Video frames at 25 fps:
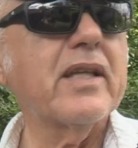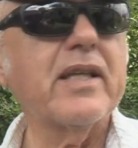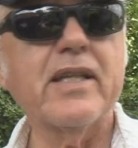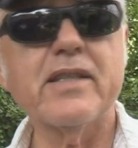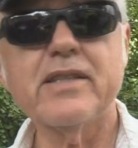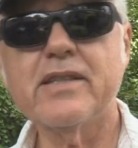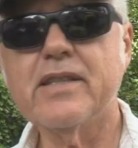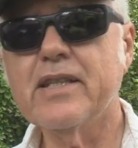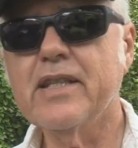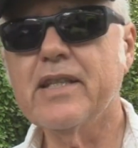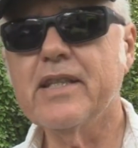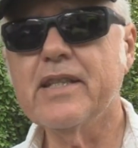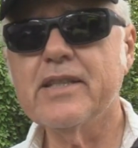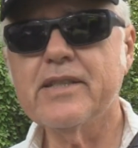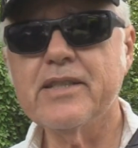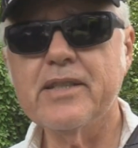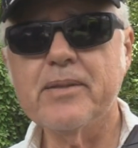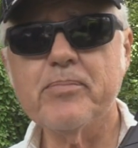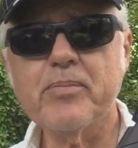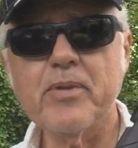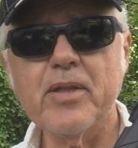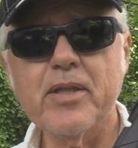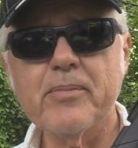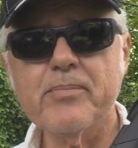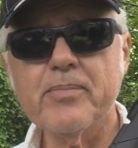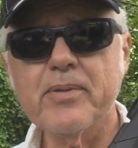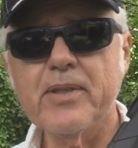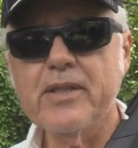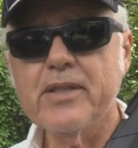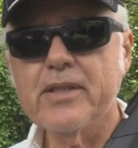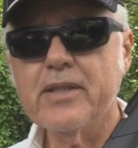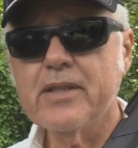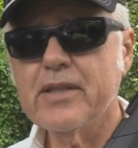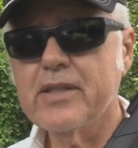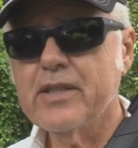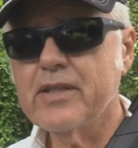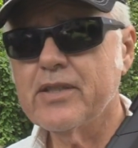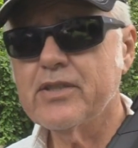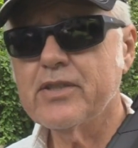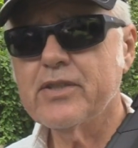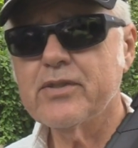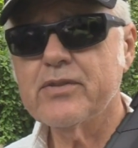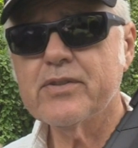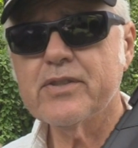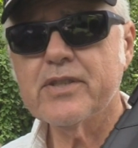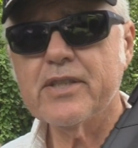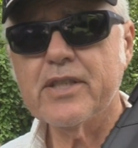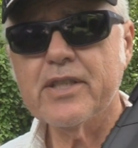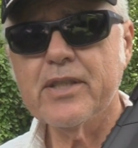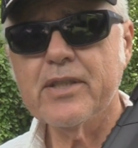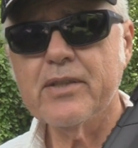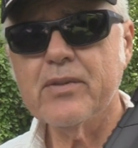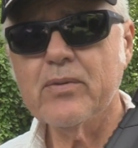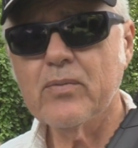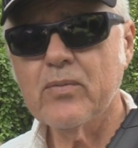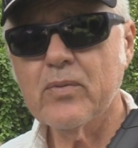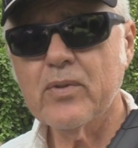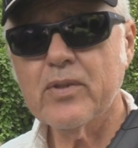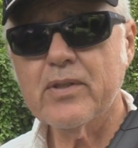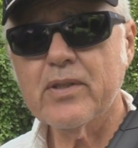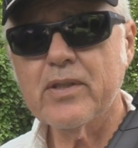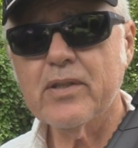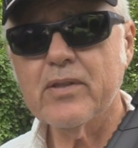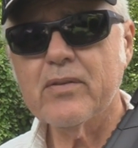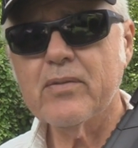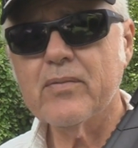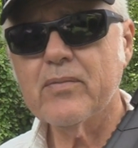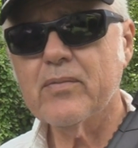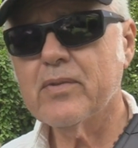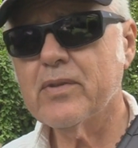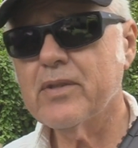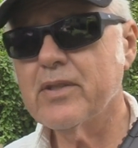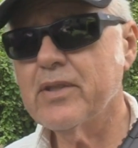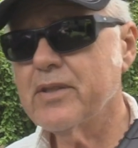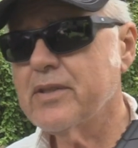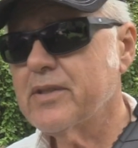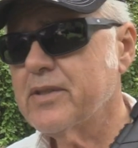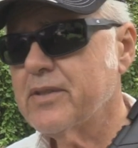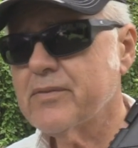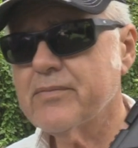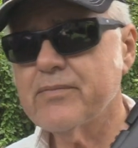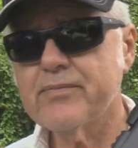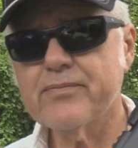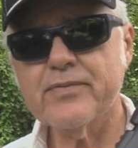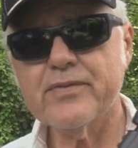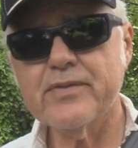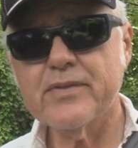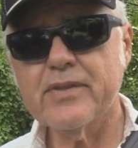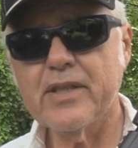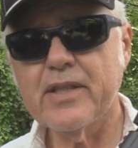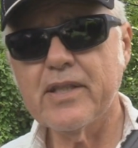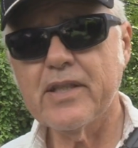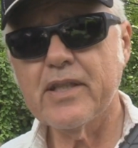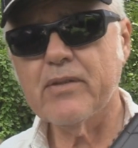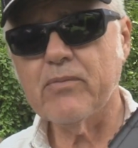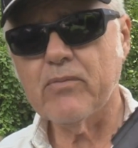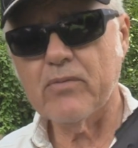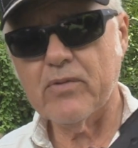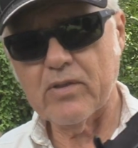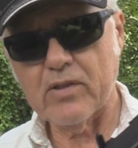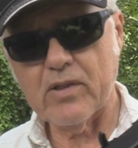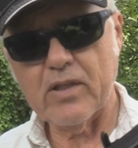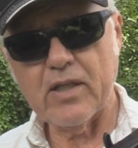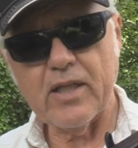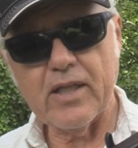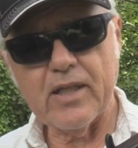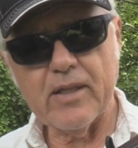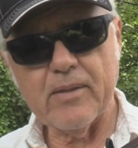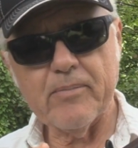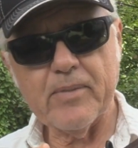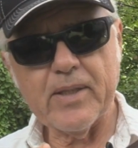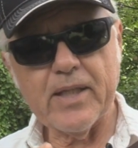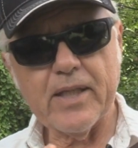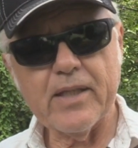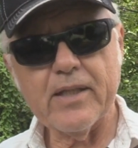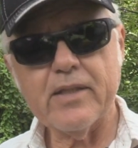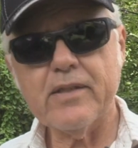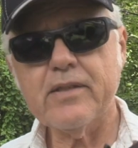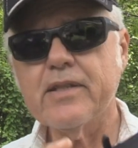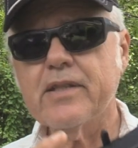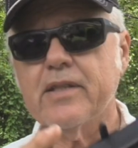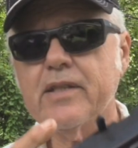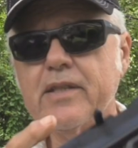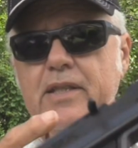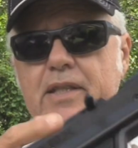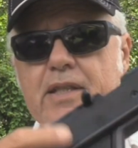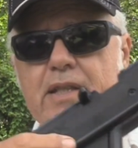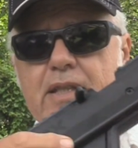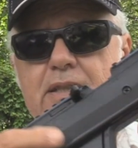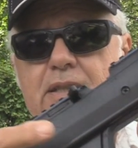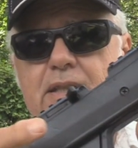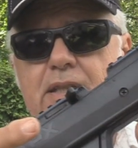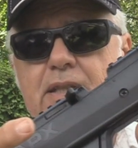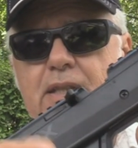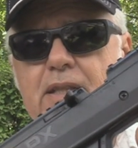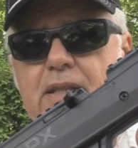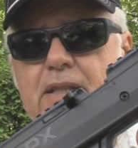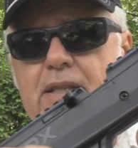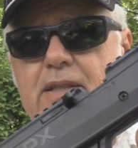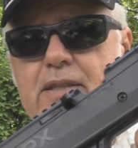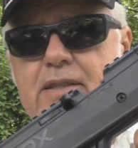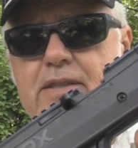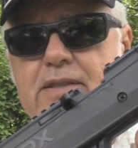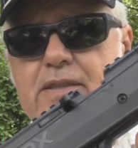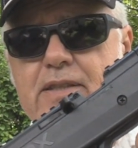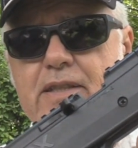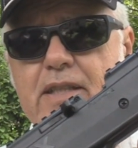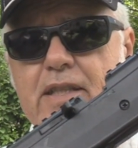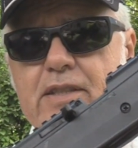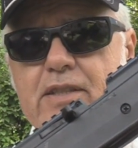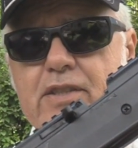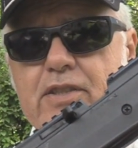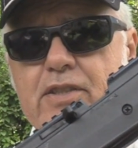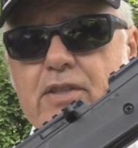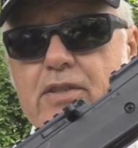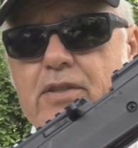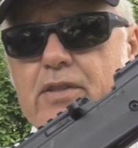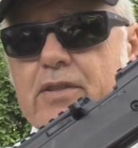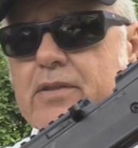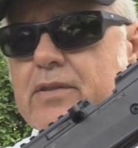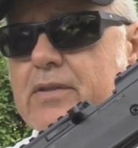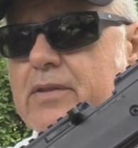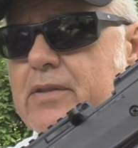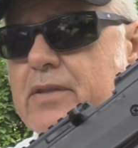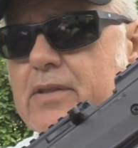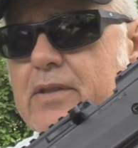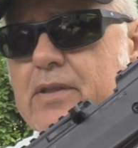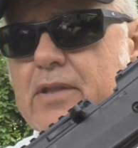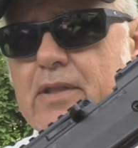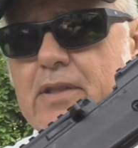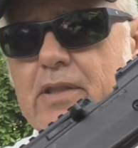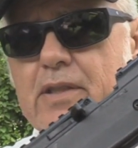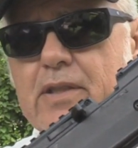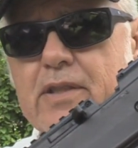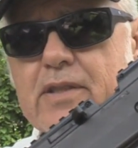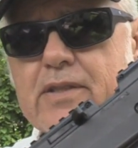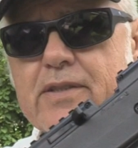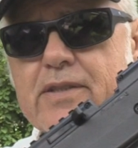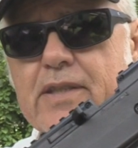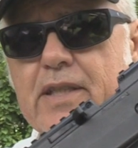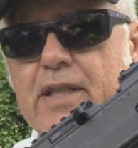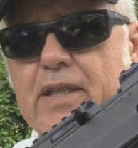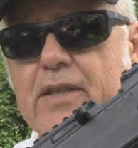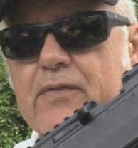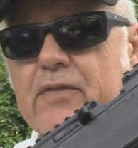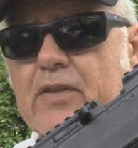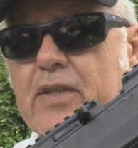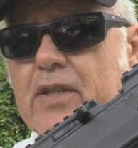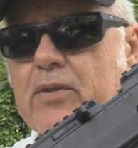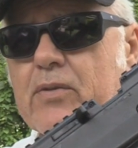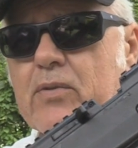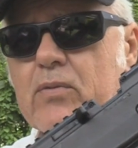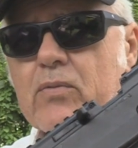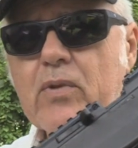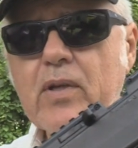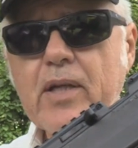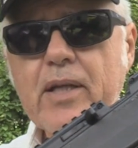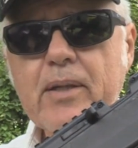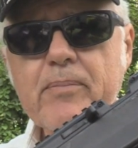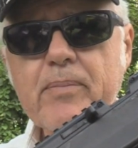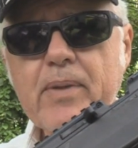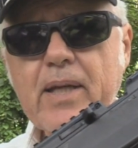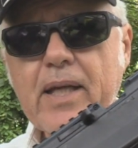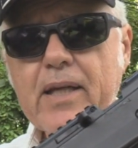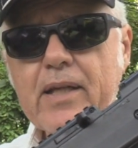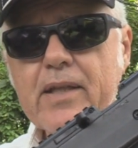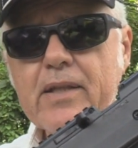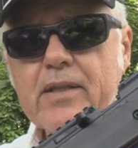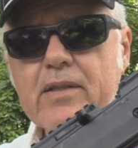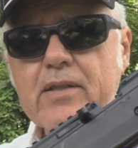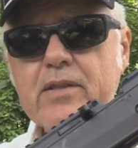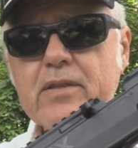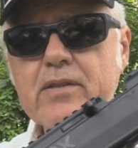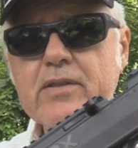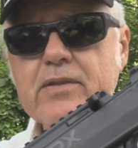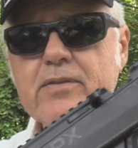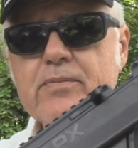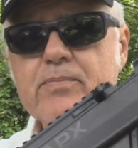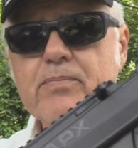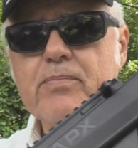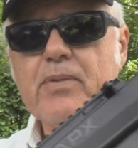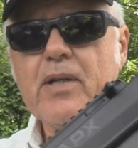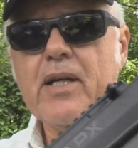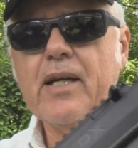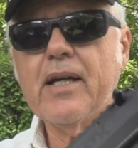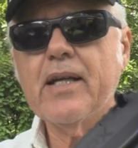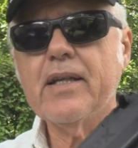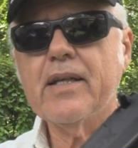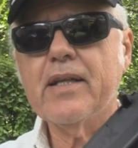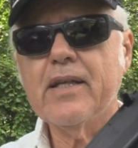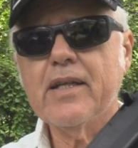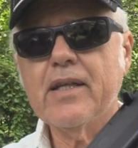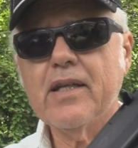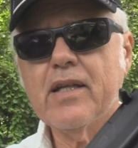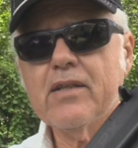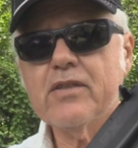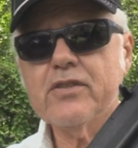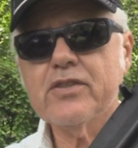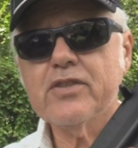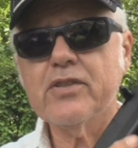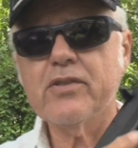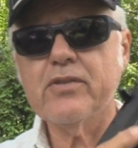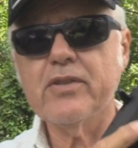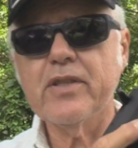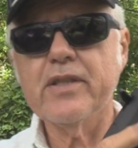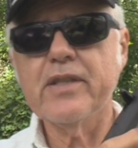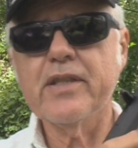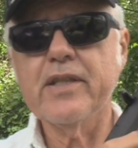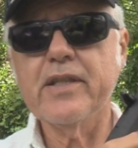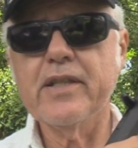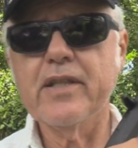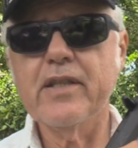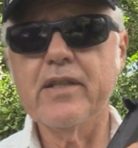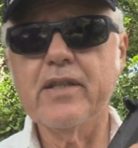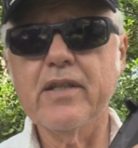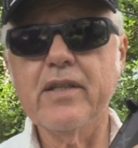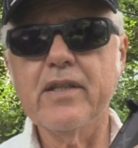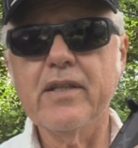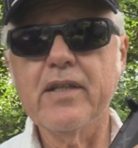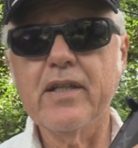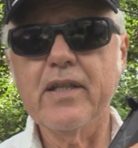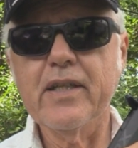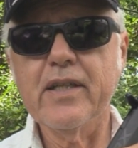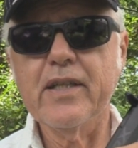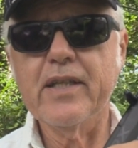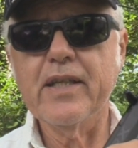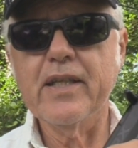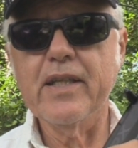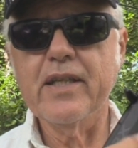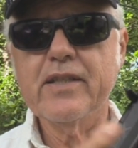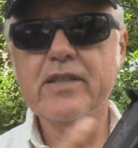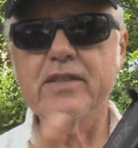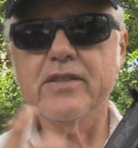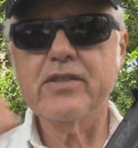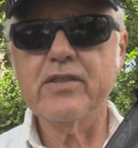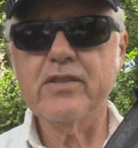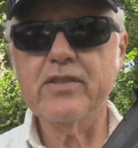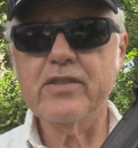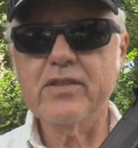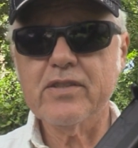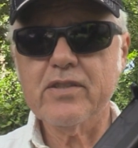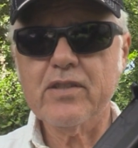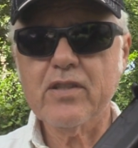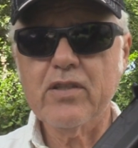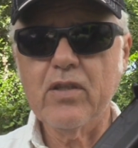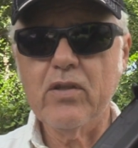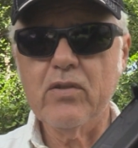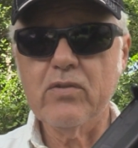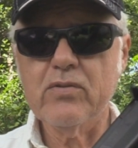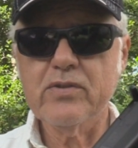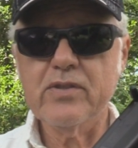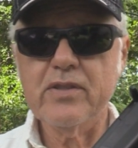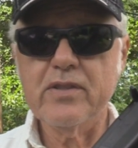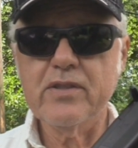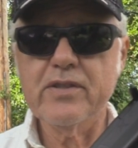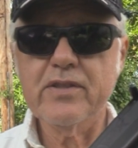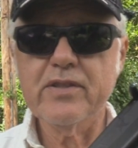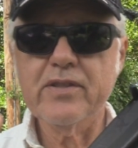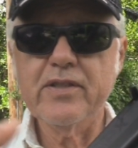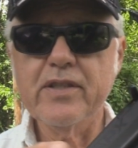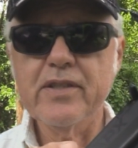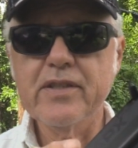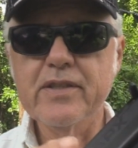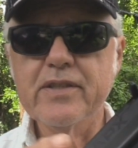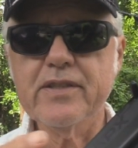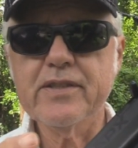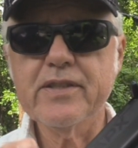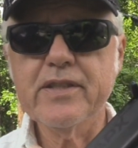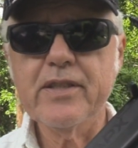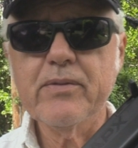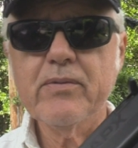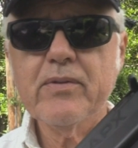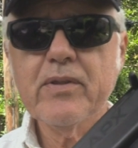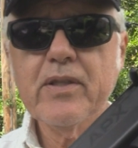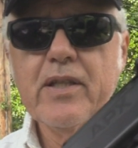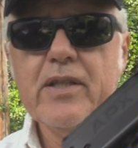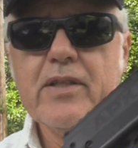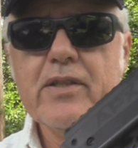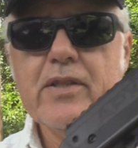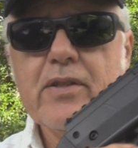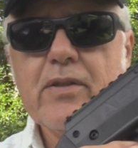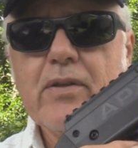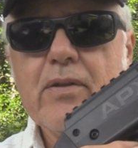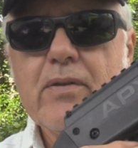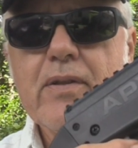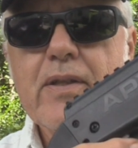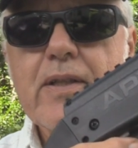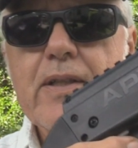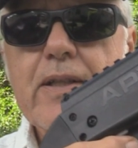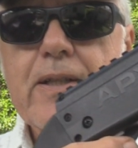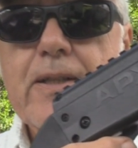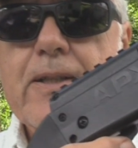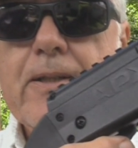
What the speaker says: it's easy pumping, as you've seen with it, where you just, and it will automatically, again, set your safety right back in the spot. And I'll show you here again, so it's closer, so you can see what I do.